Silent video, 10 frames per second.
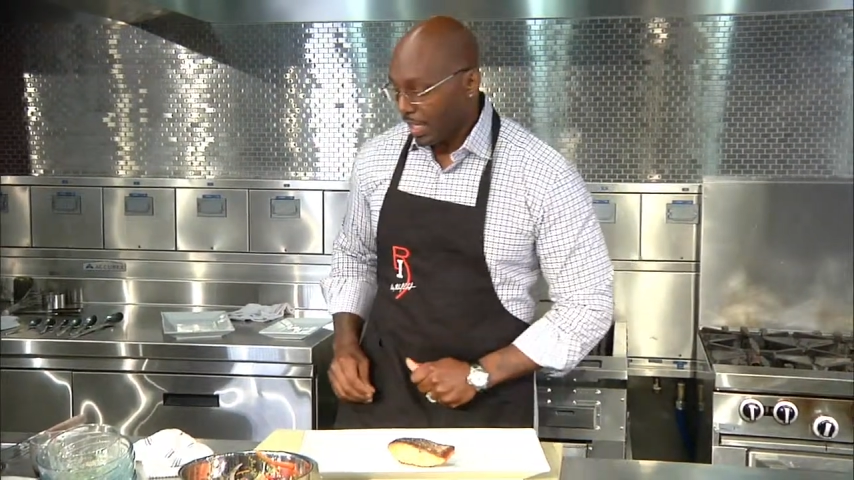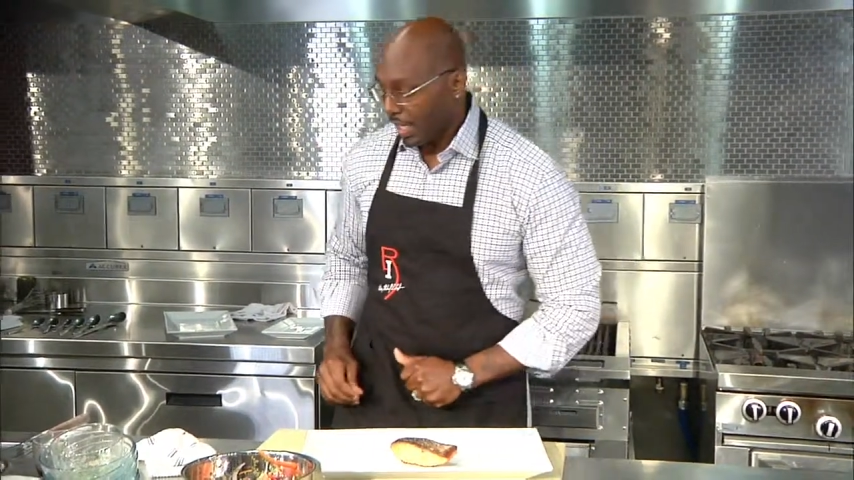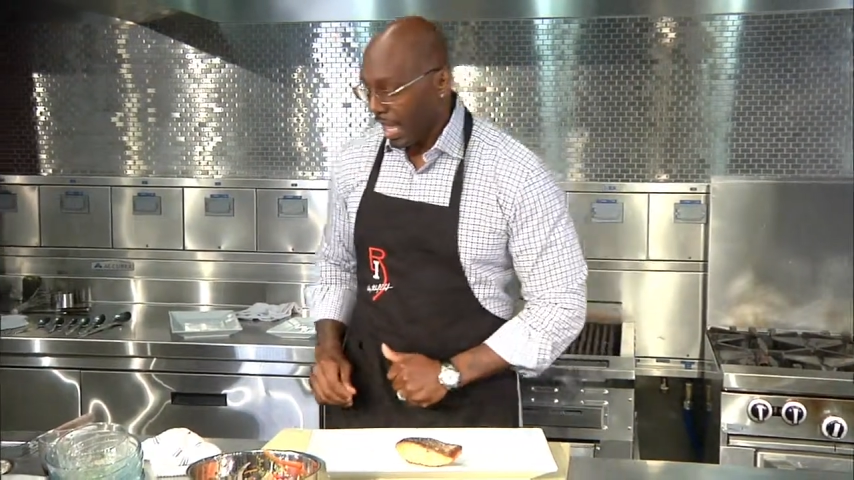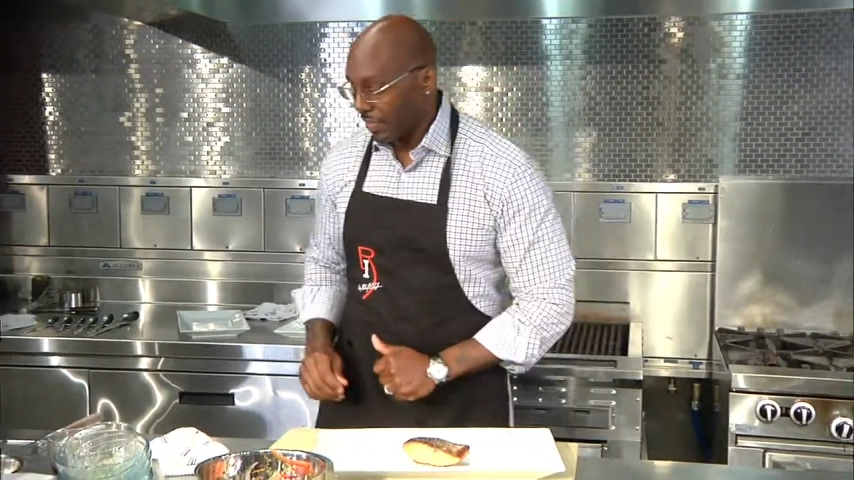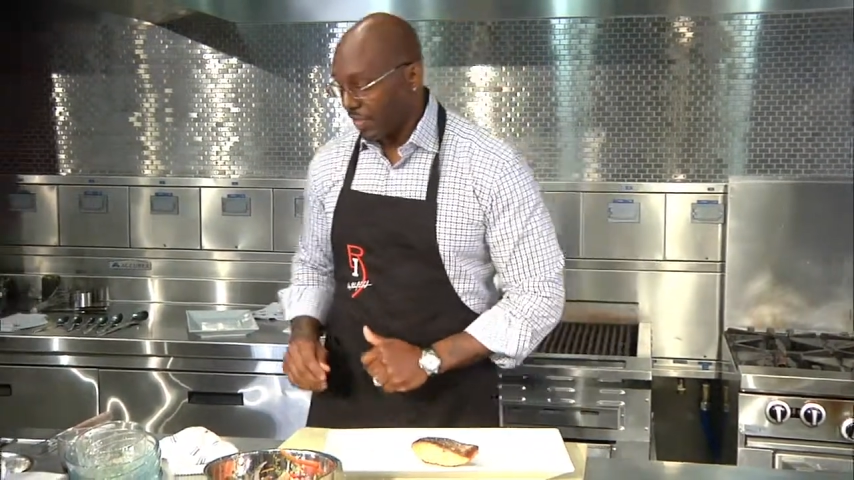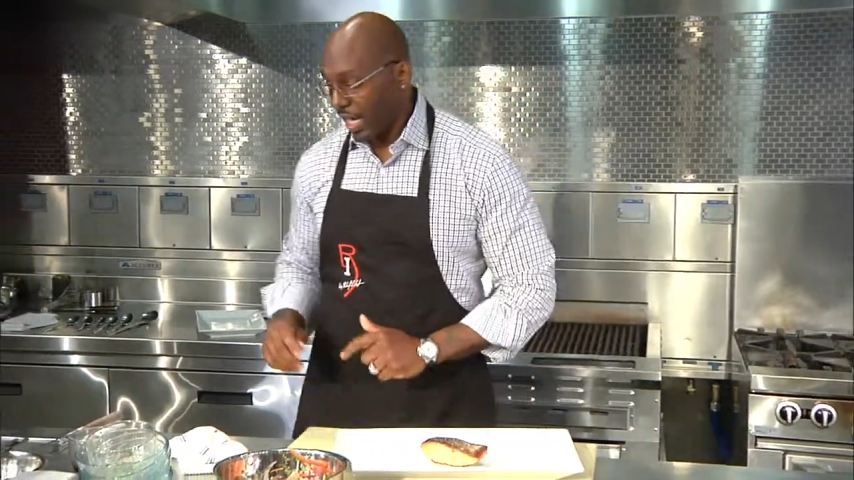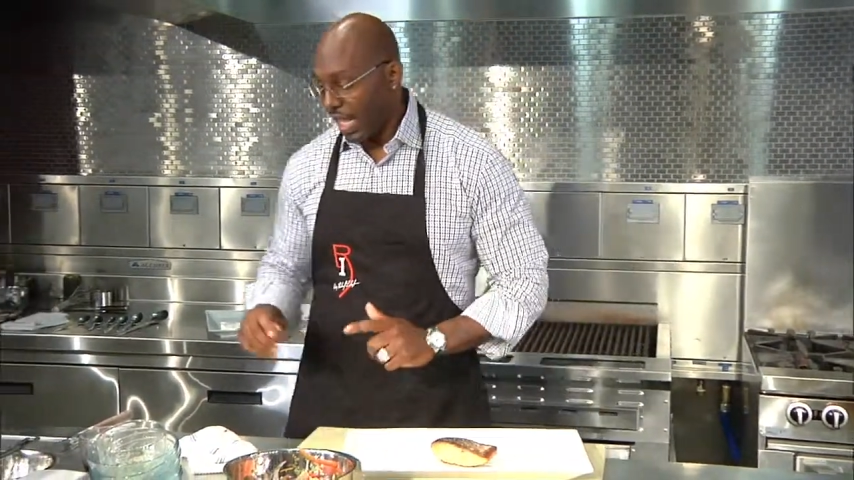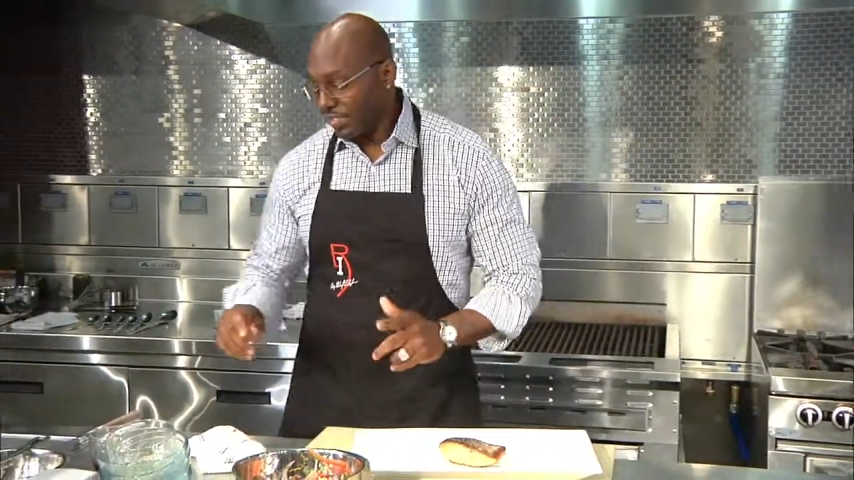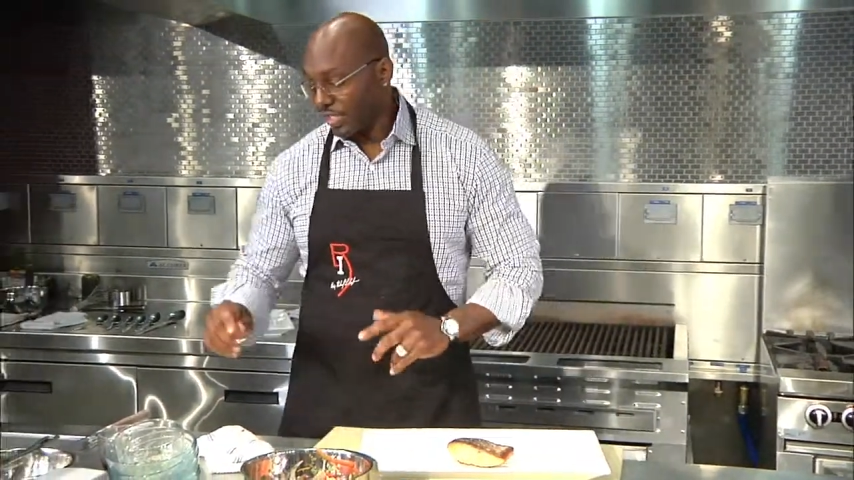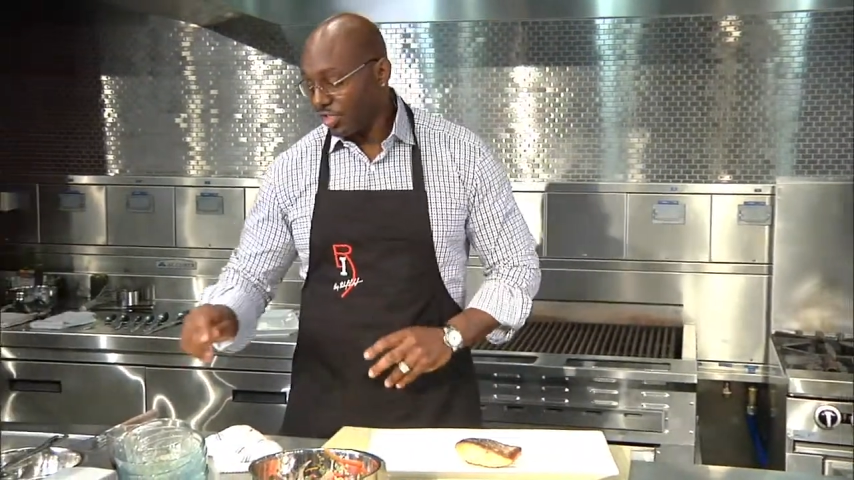Now the
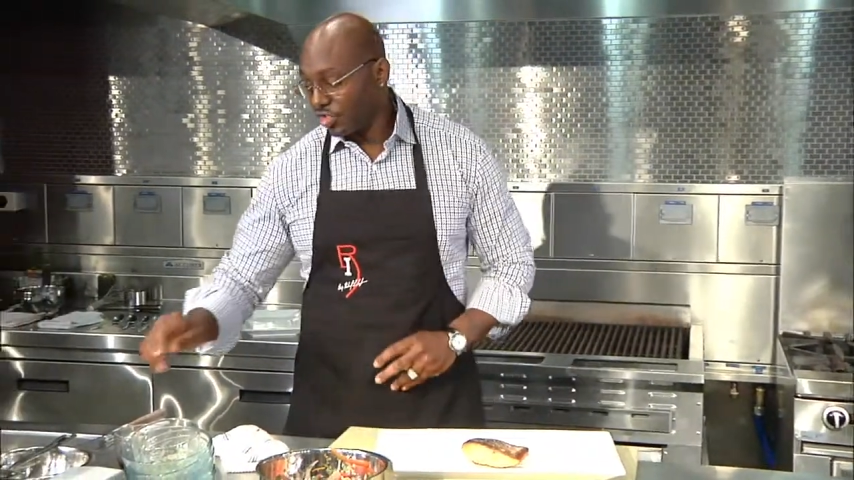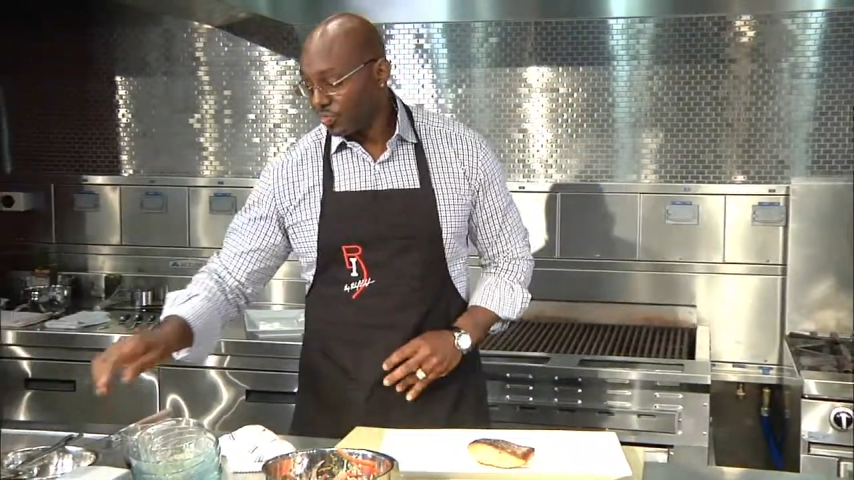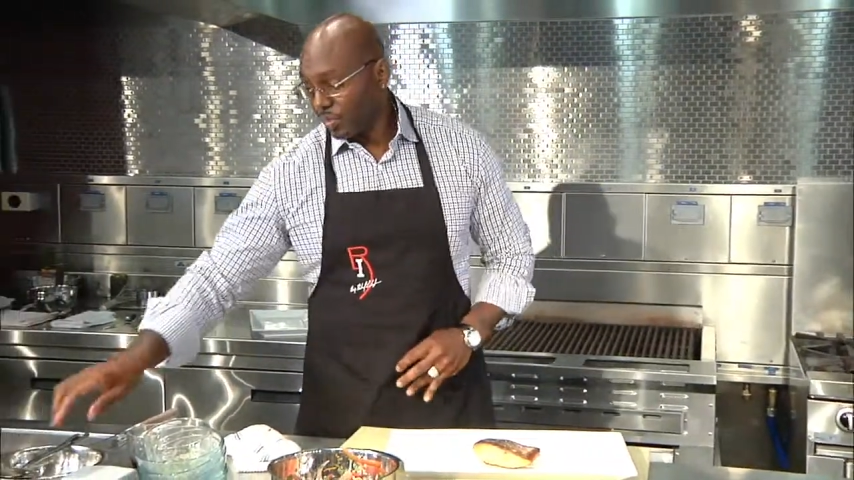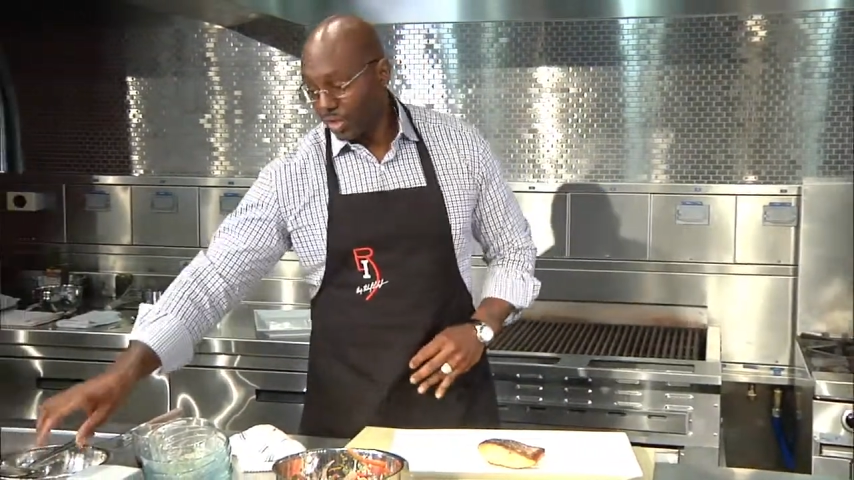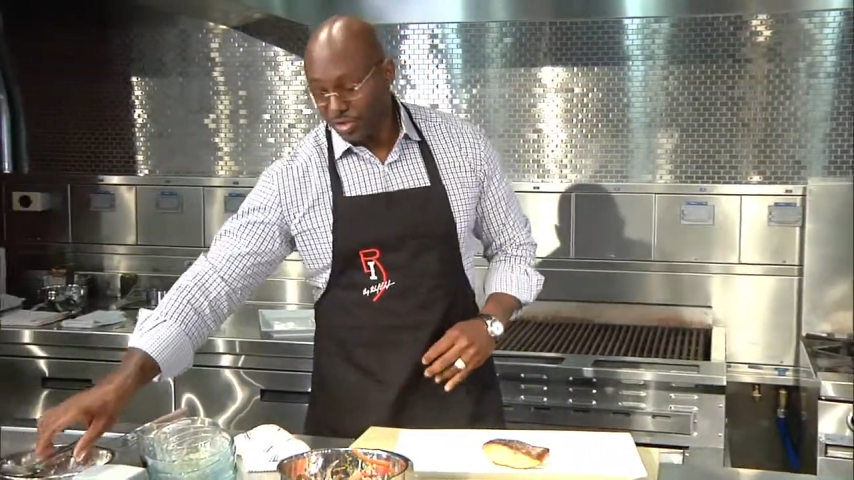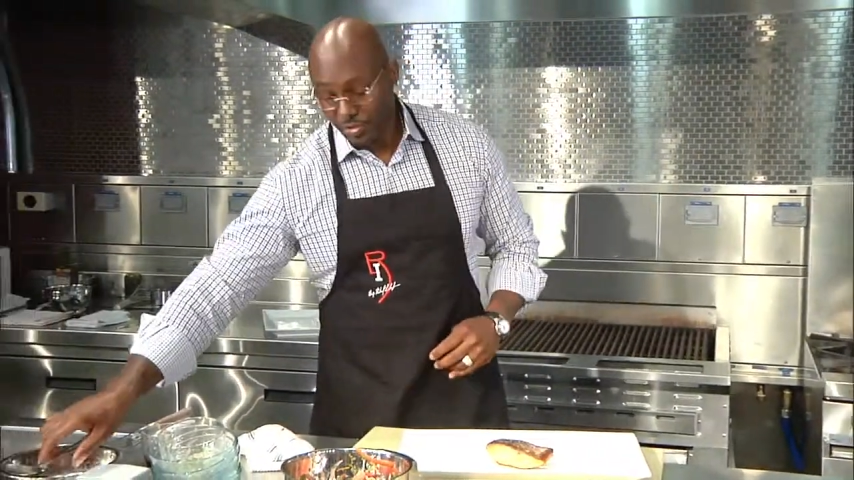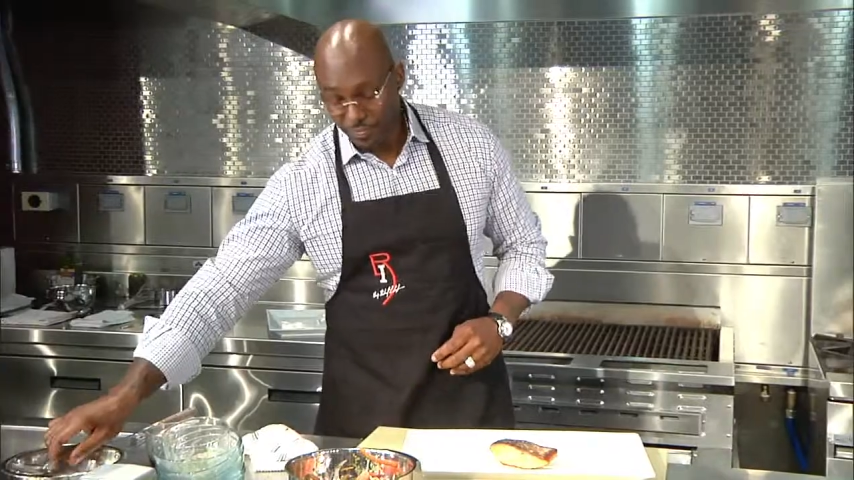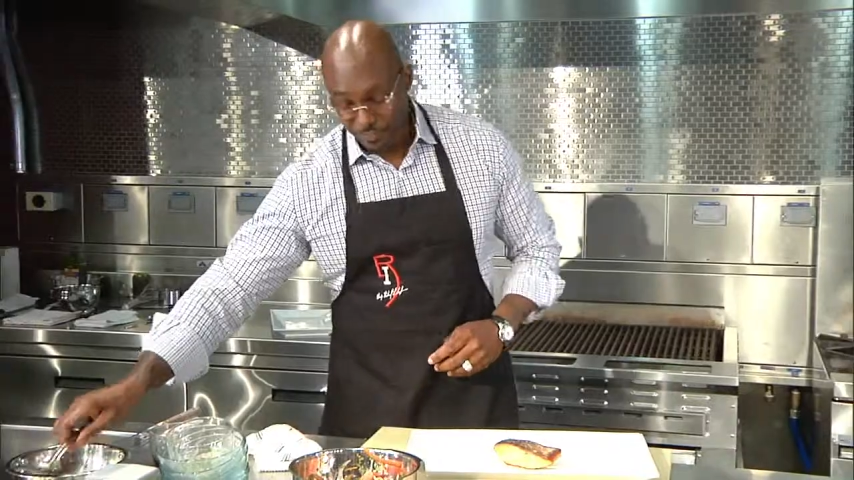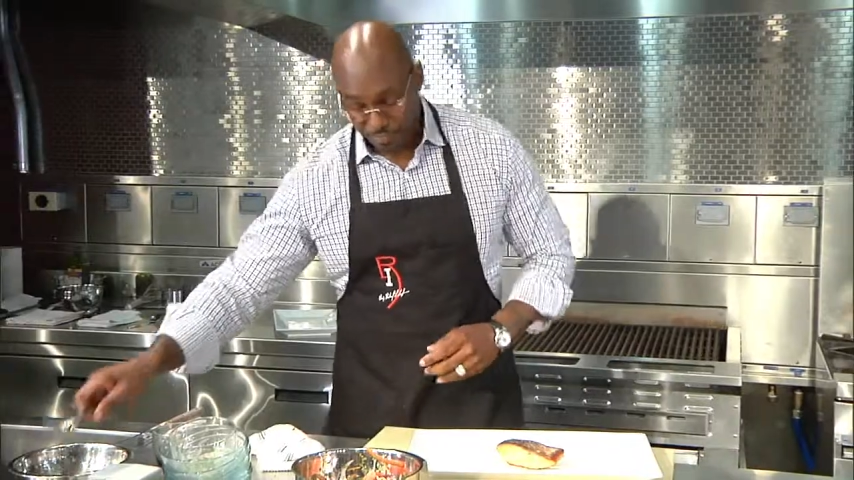last thing that you want to do